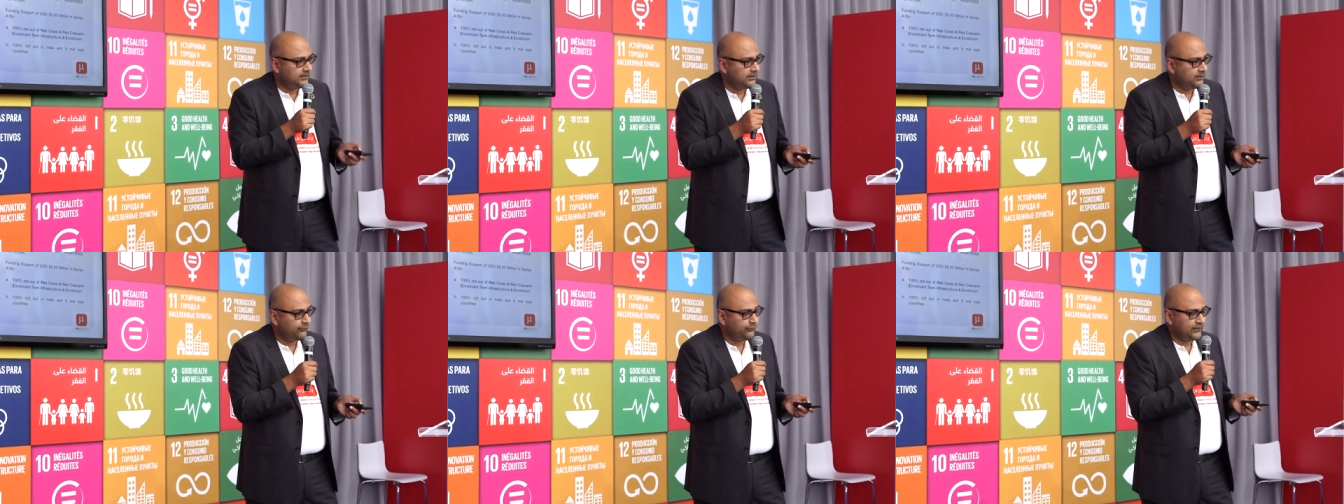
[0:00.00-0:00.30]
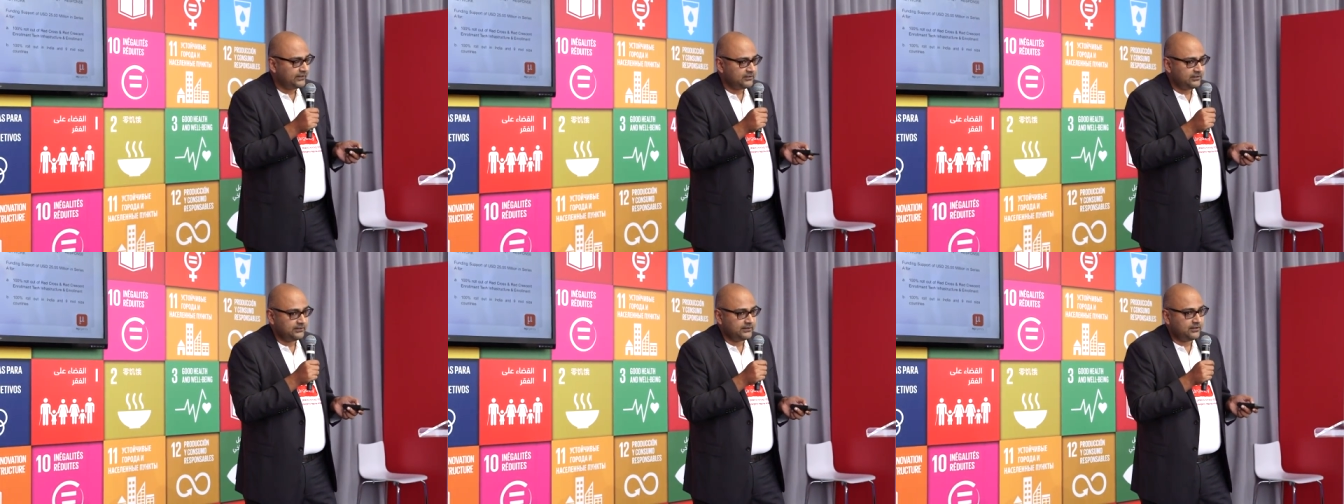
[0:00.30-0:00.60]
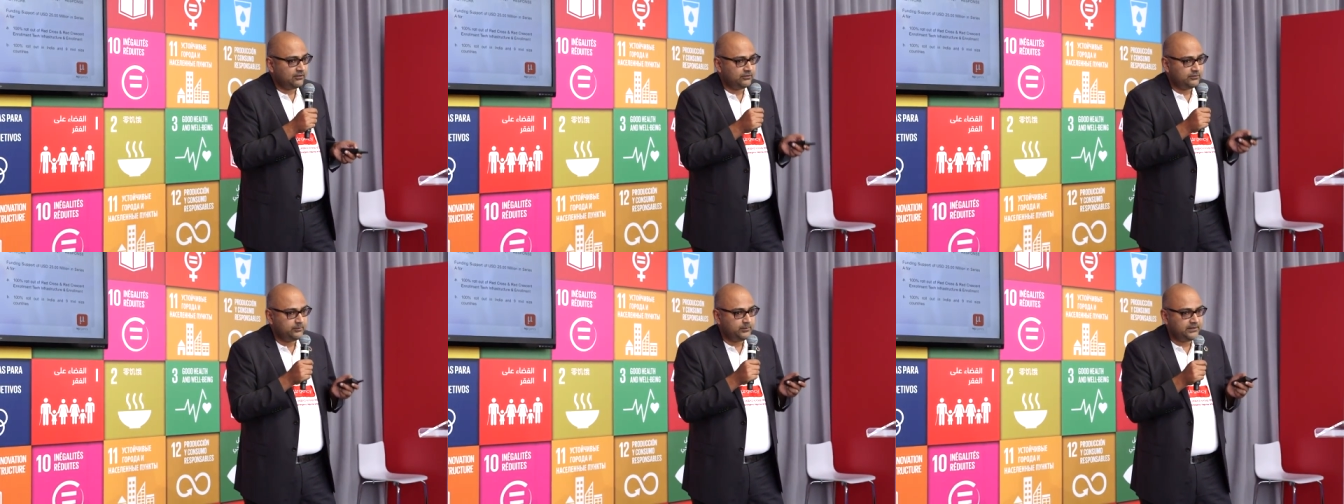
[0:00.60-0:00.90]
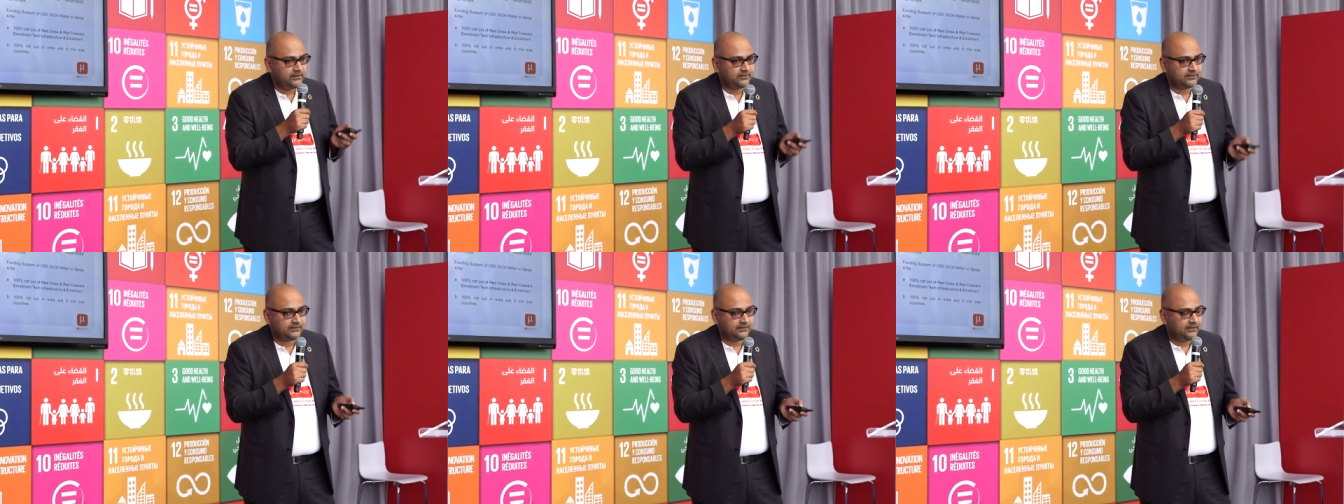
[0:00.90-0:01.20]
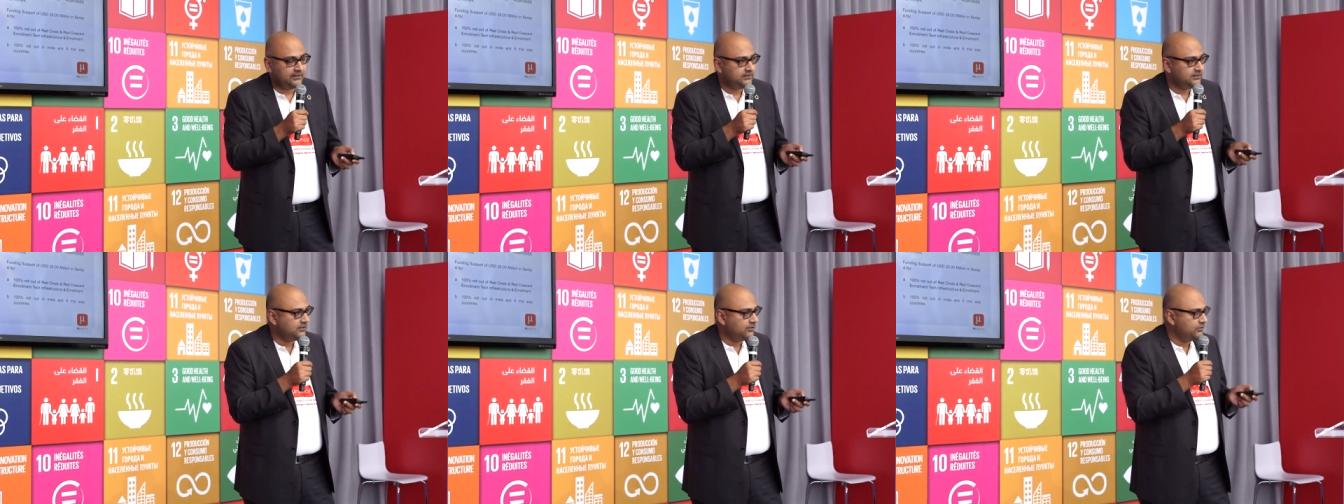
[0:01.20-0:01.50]
uh, federal government,
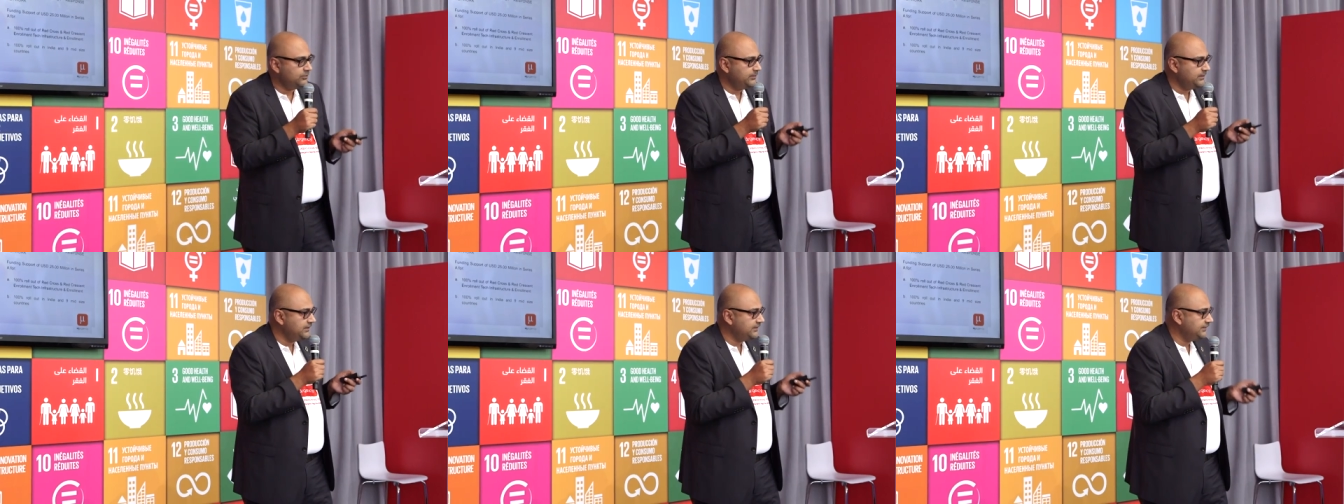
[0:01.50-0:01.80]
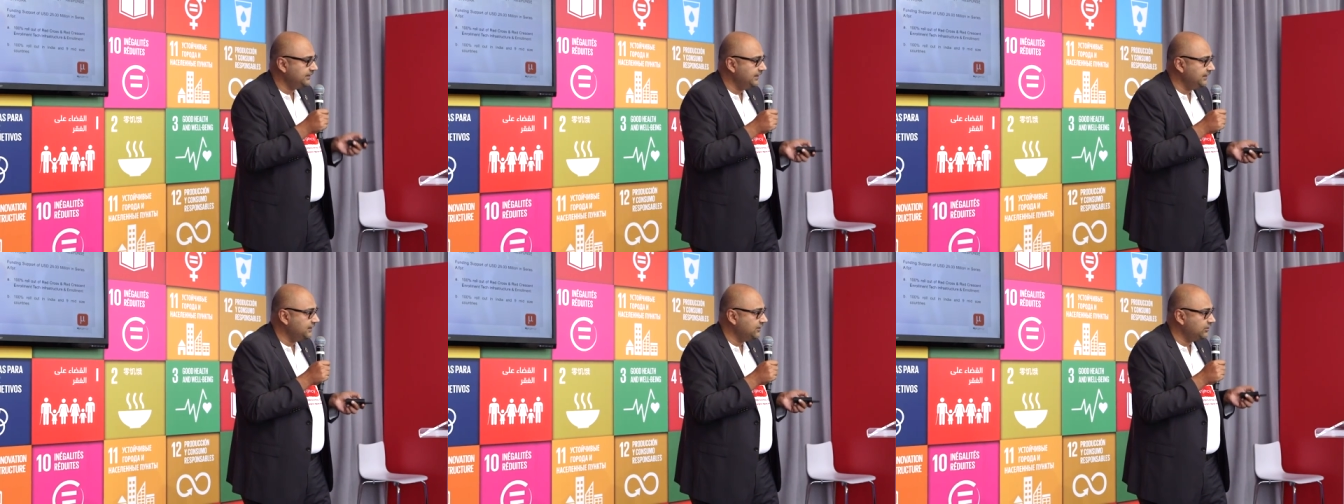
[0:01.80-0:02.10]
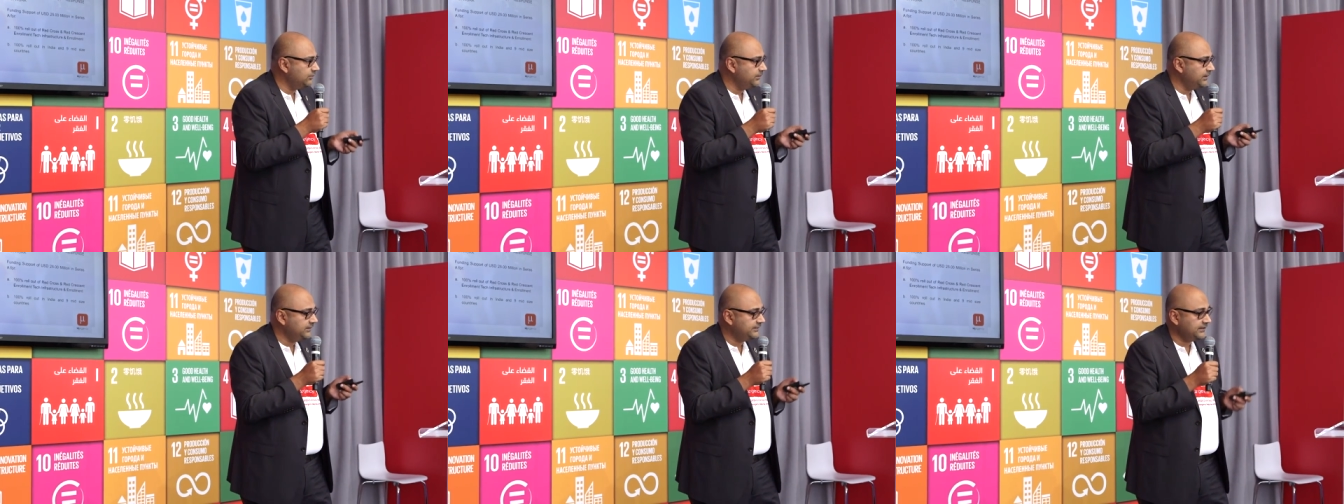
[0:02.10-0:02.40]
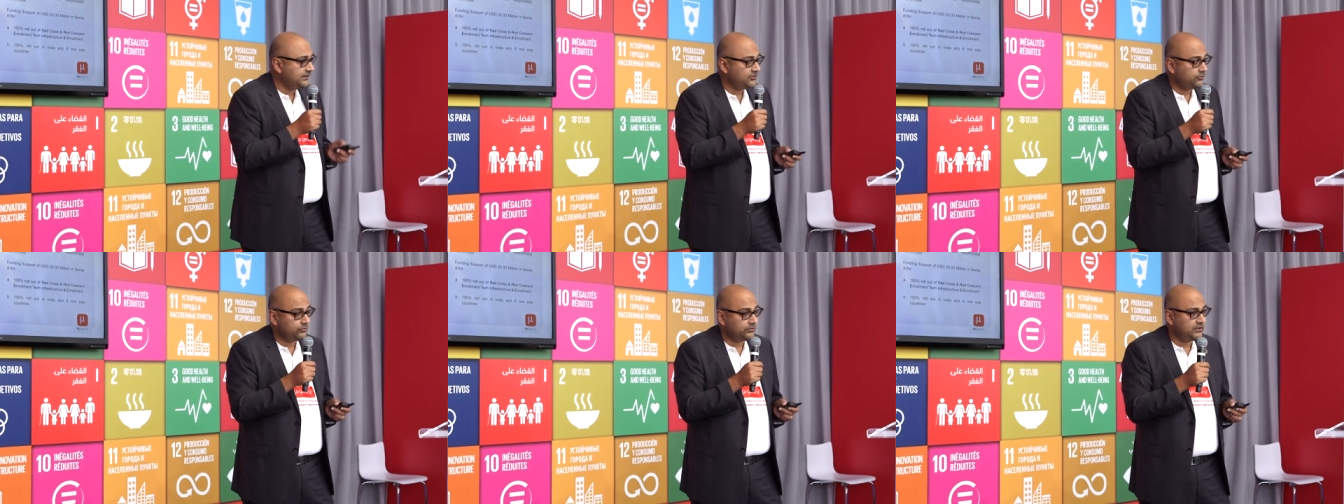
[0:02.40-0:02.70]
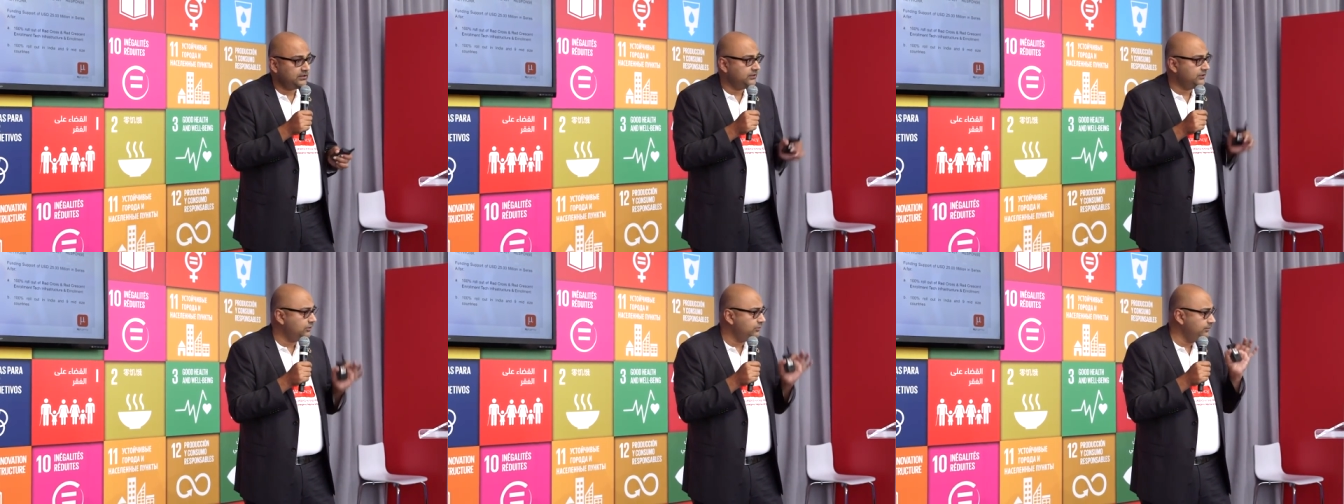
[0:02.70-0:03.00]
state government, city governments, and
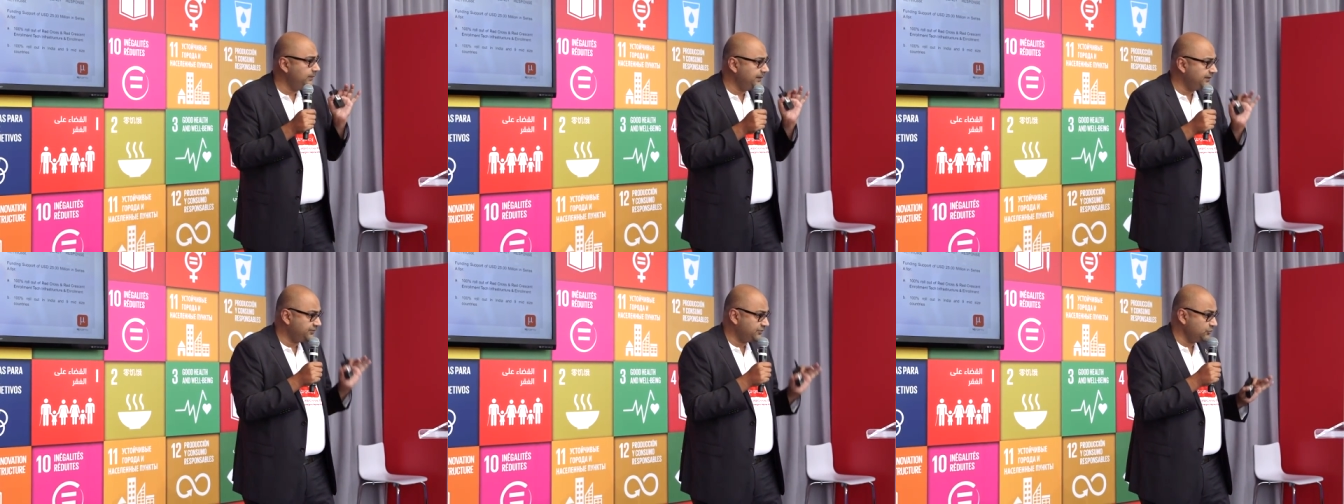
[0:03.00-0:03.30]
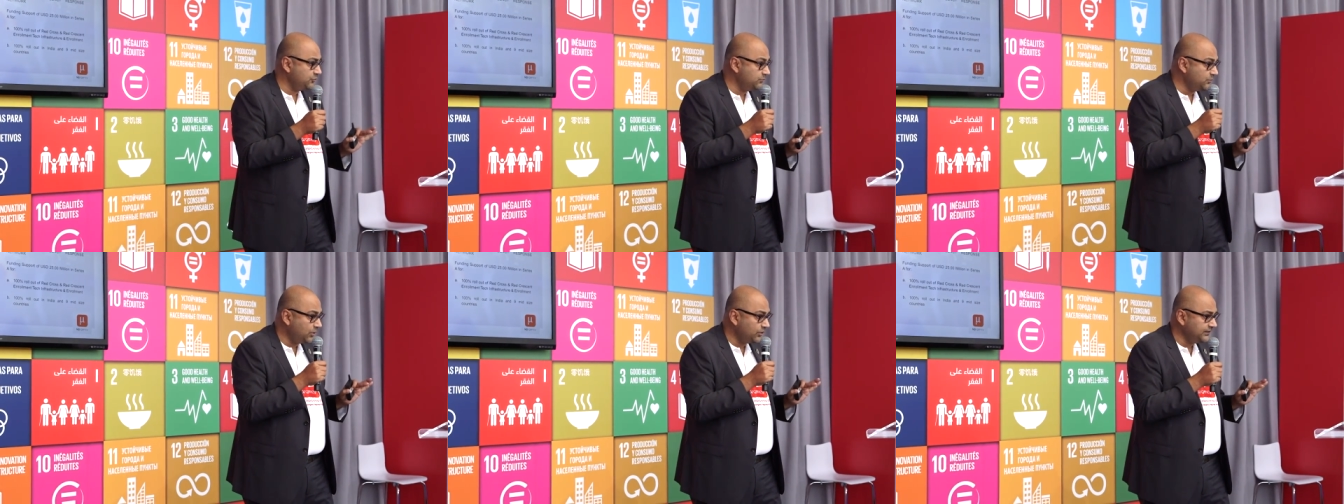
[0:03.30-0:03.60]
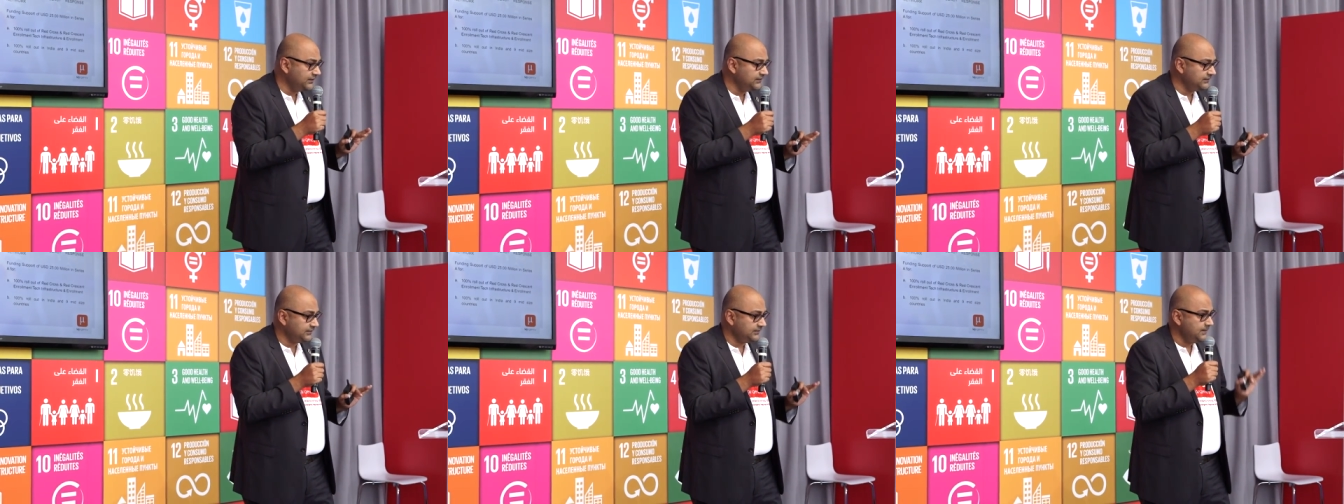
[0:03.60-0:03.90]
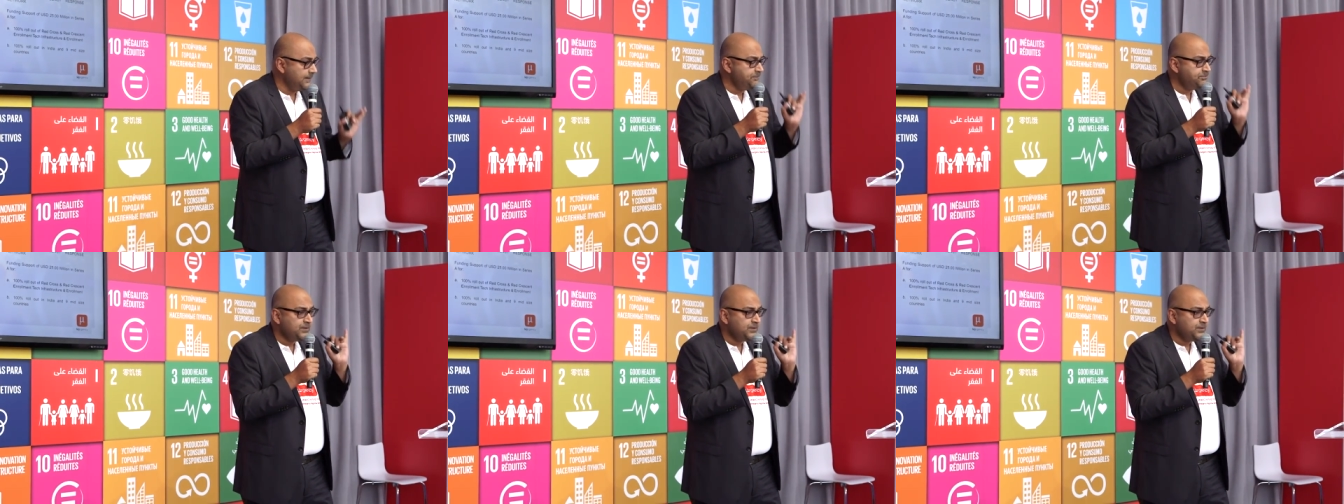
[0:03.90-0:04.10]
rural governments two models.